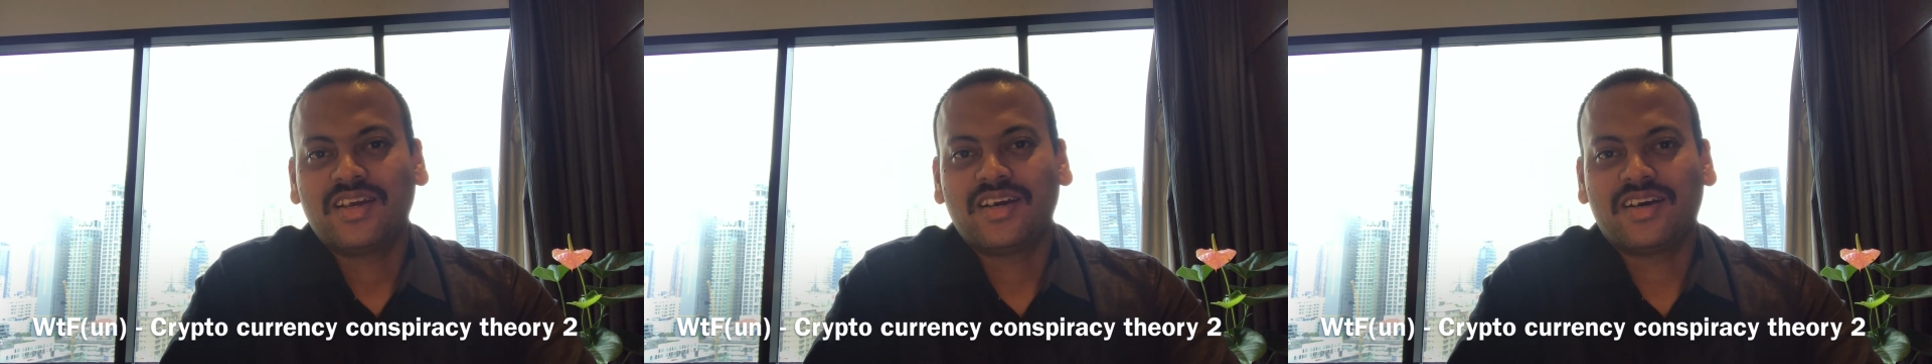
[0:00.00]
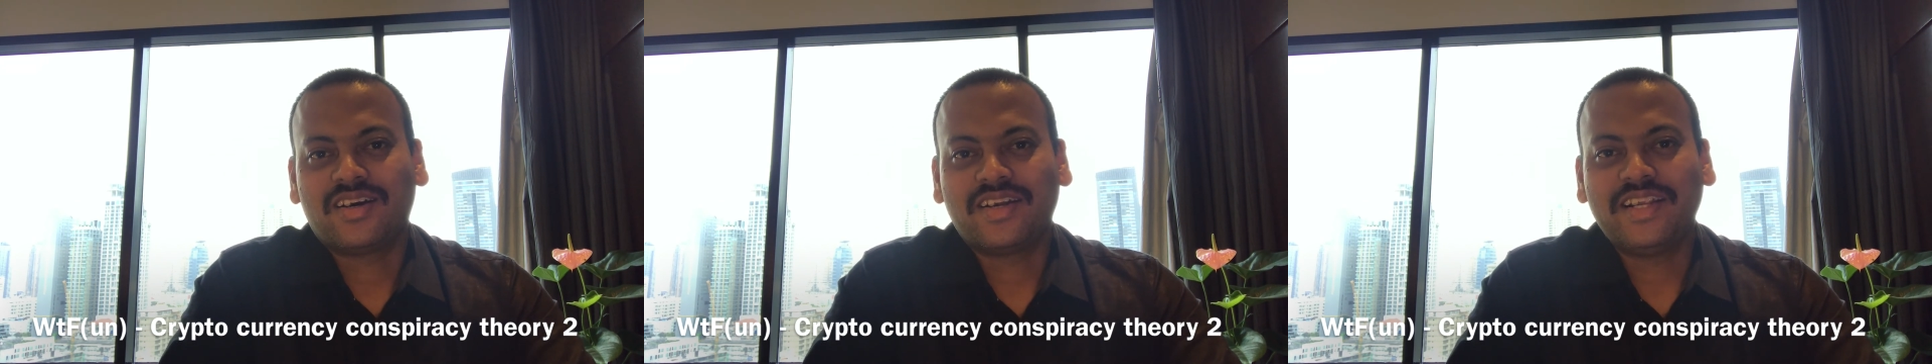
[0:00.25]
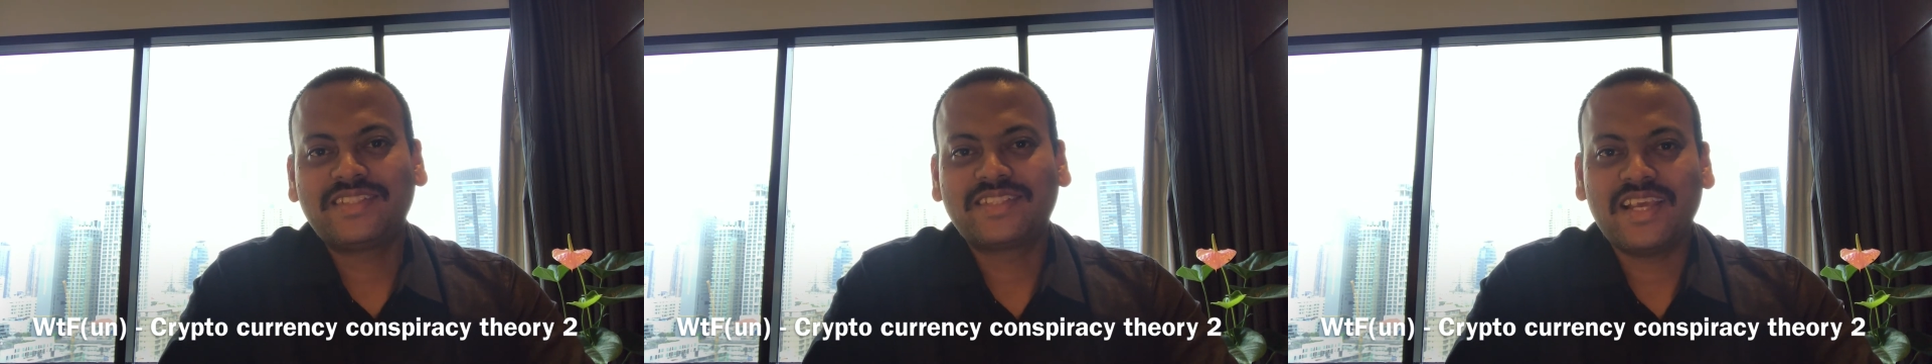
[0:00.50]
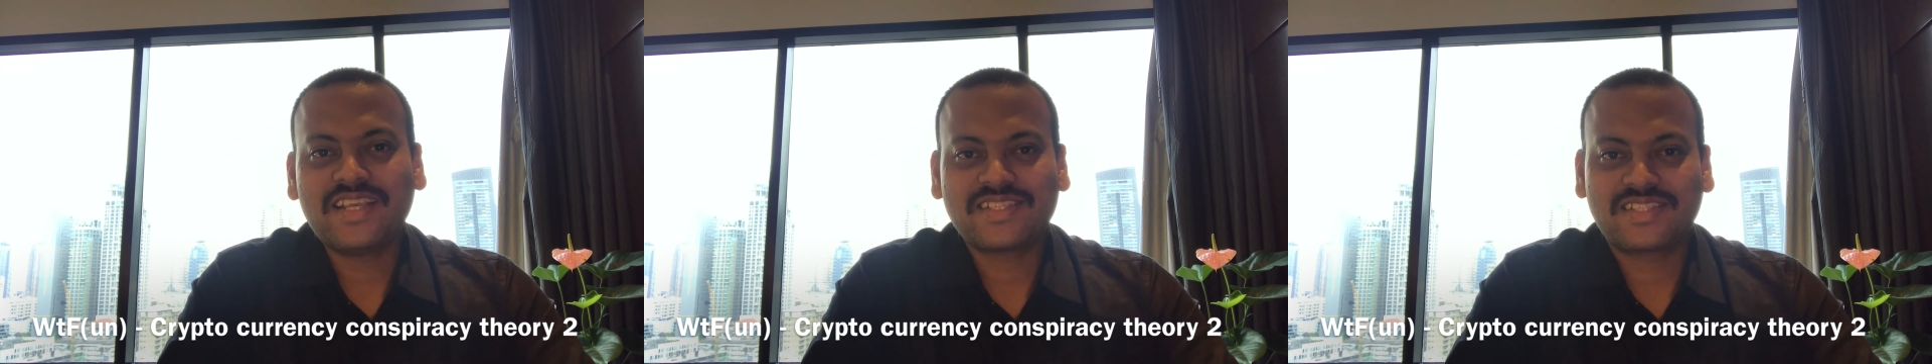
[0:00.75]
It
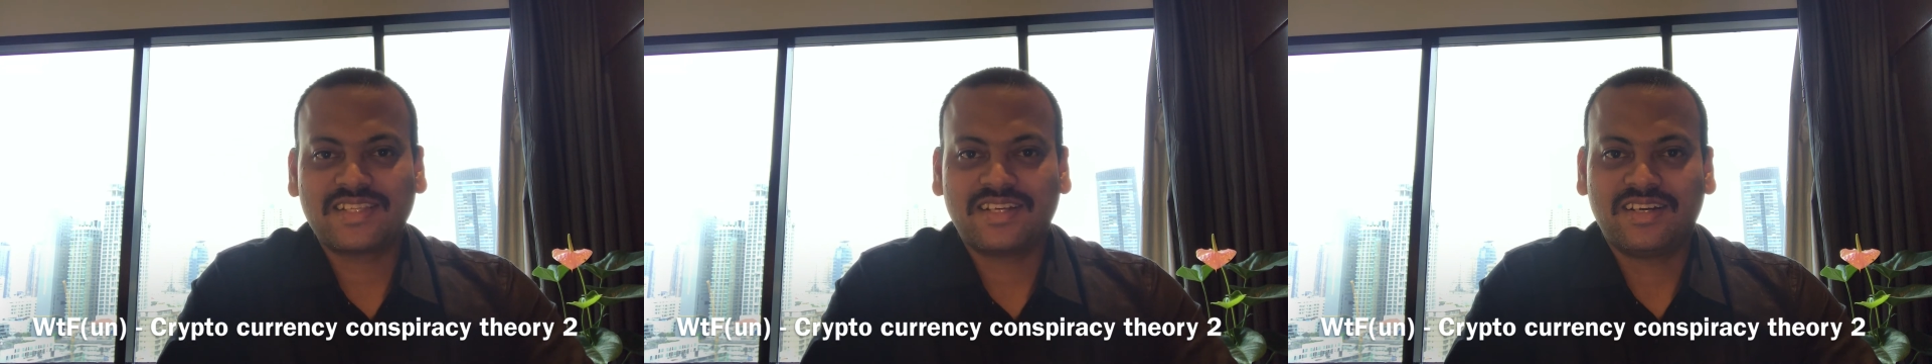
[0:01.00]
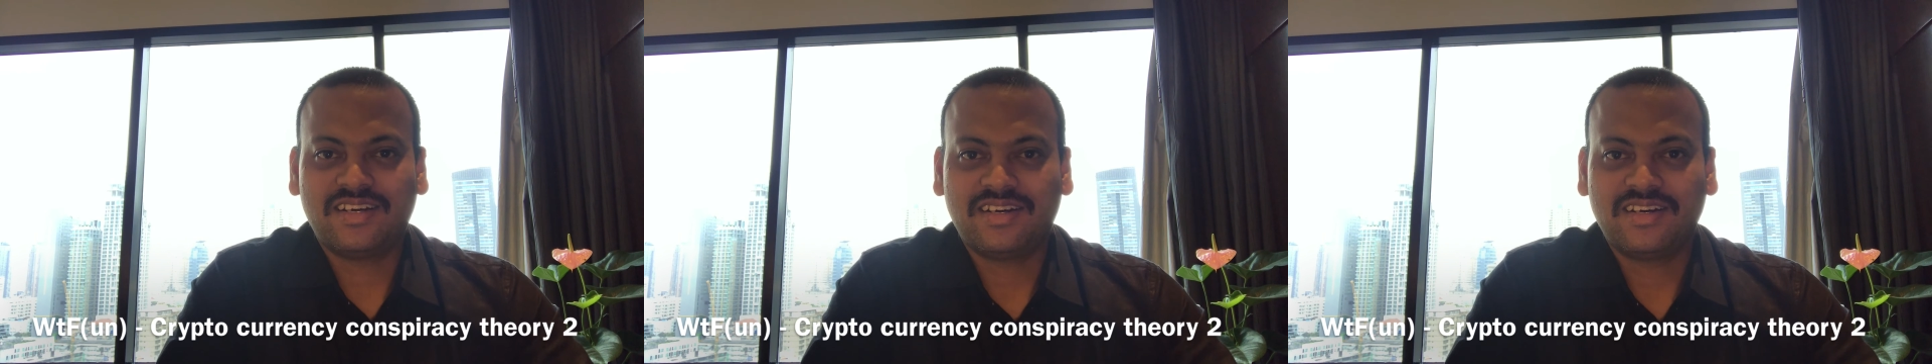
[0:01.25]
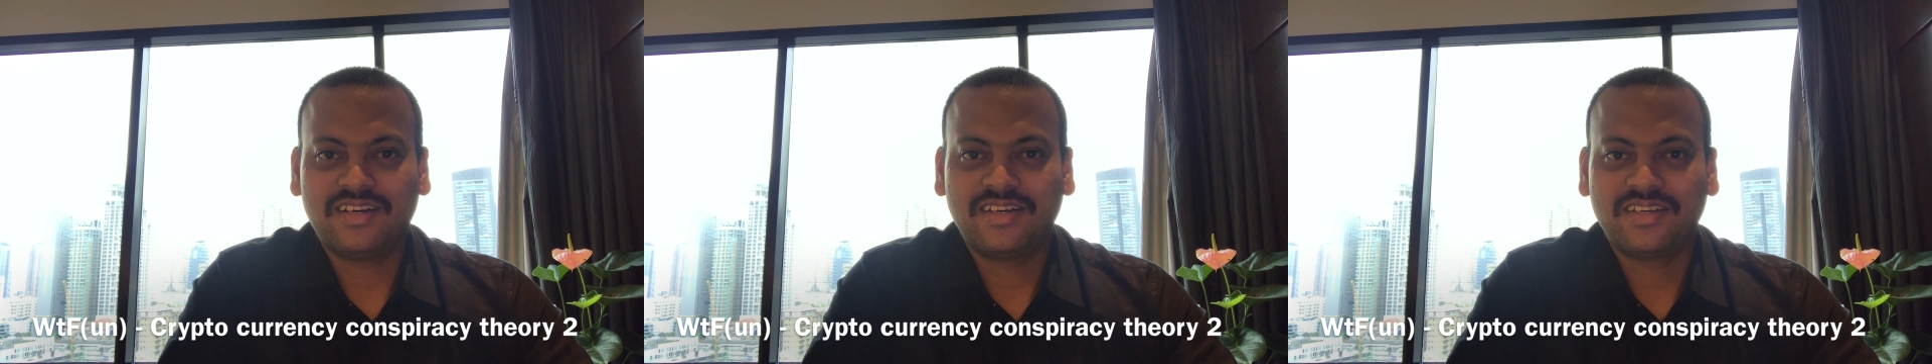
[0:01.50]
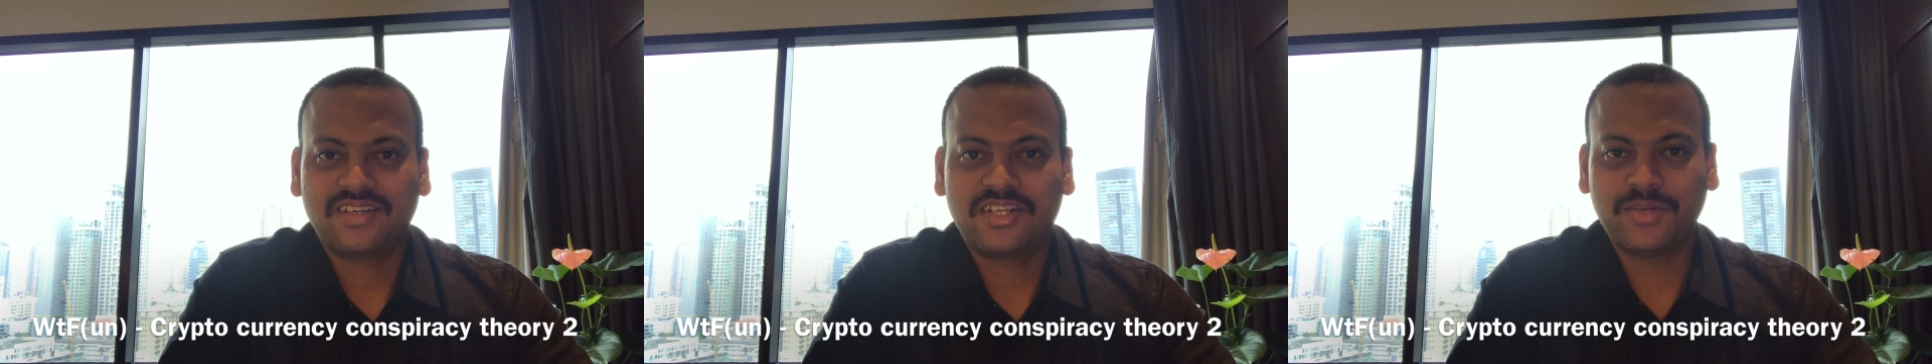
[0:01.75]
says
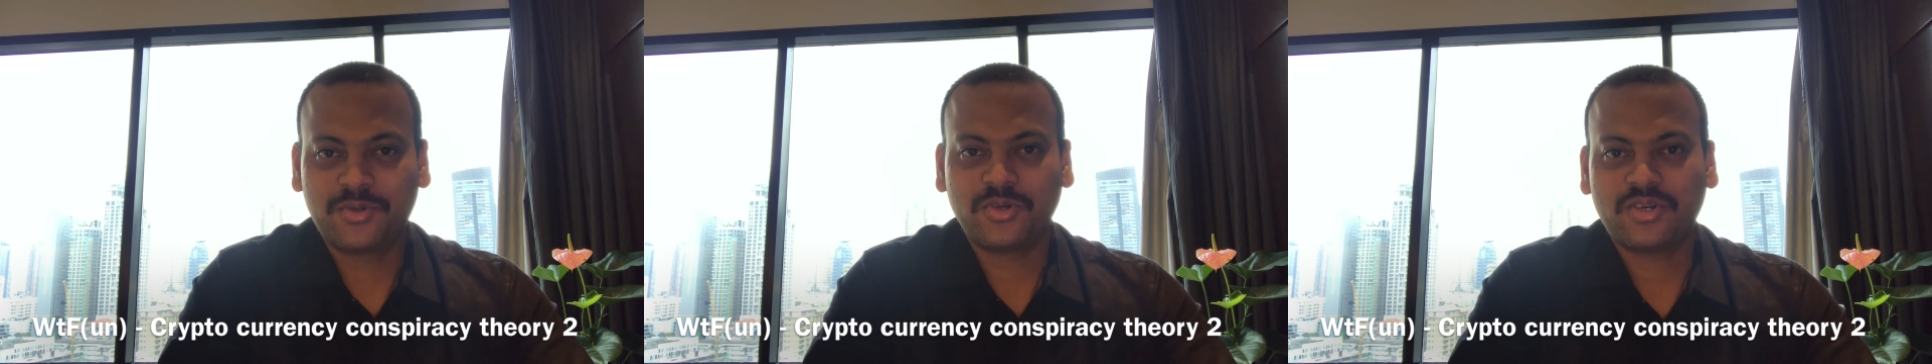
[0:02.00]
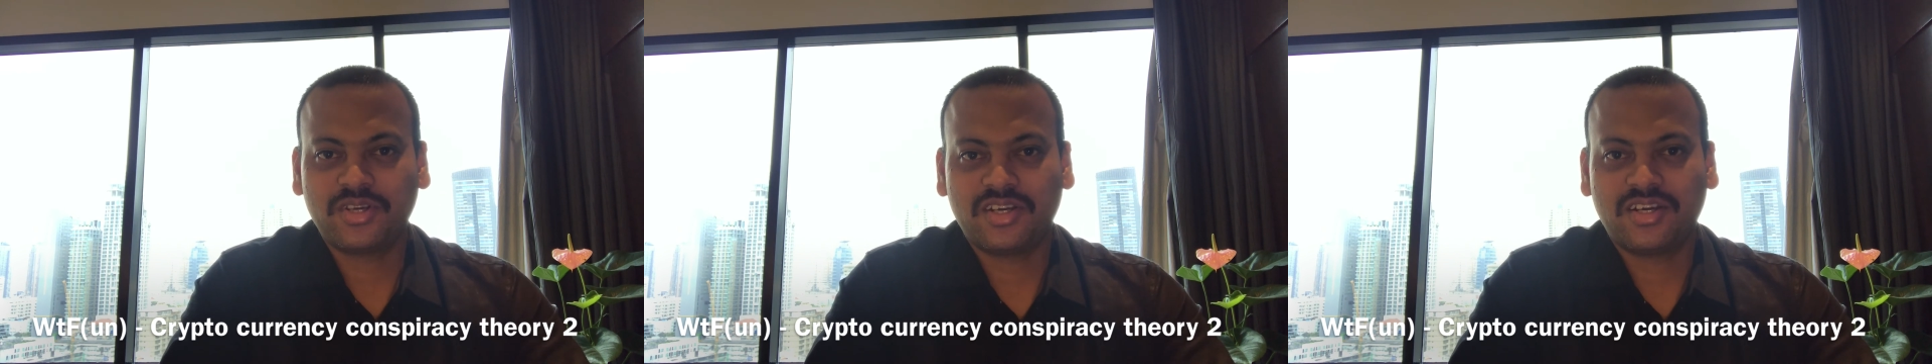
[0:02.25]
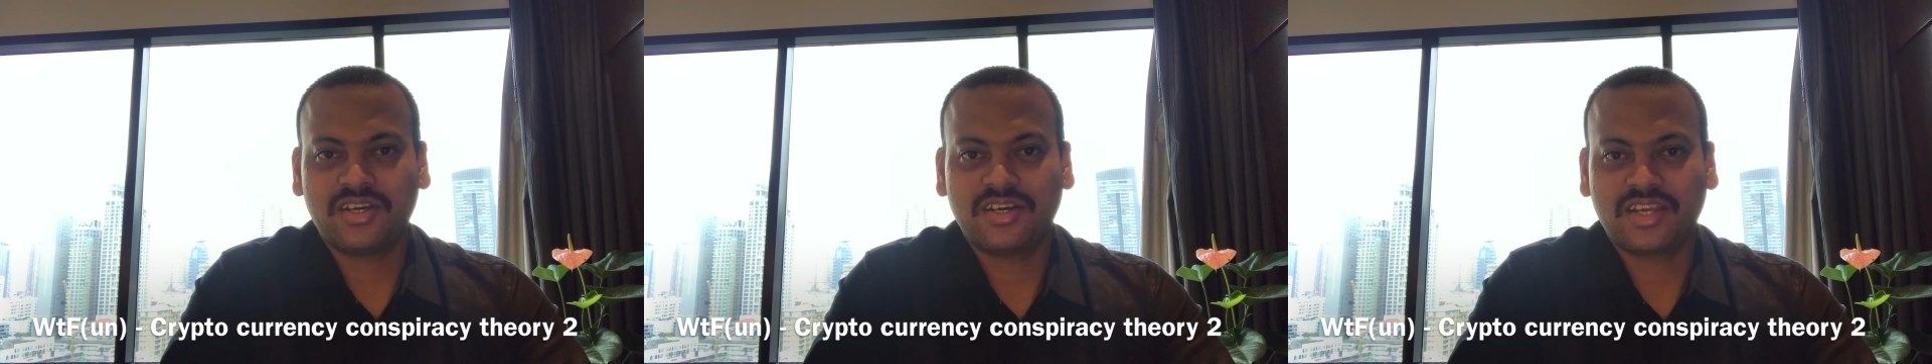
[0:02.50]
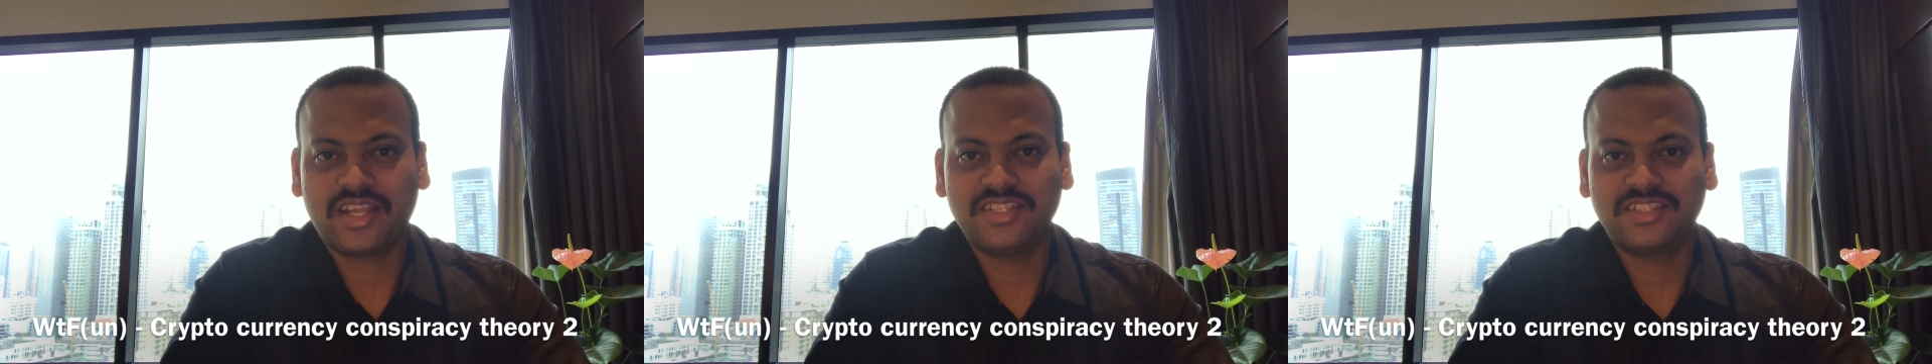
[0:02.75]

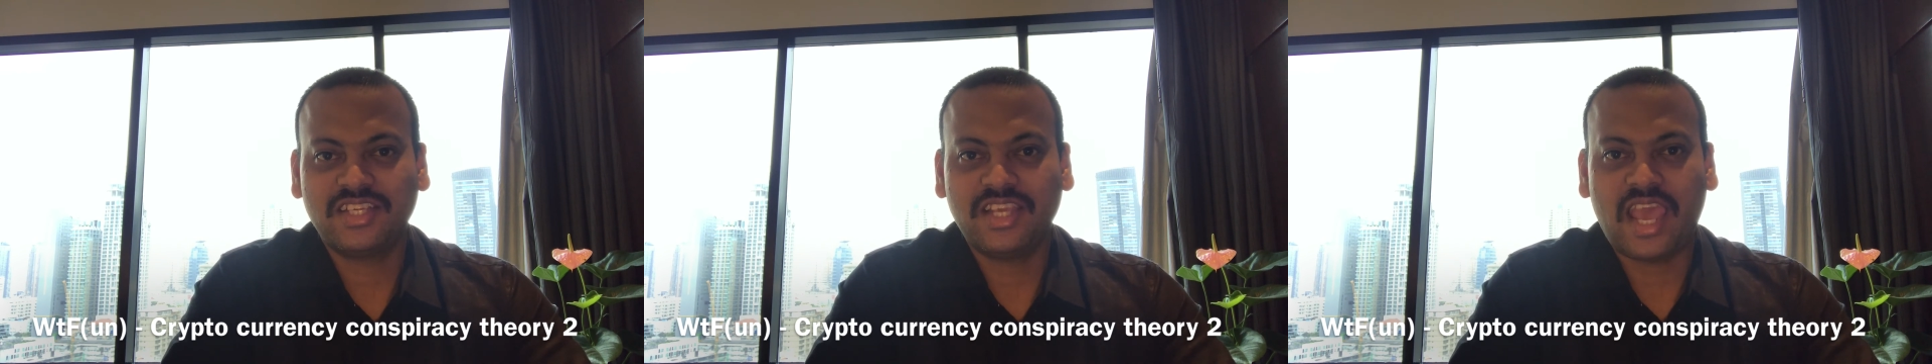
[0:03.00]
cryptocurrency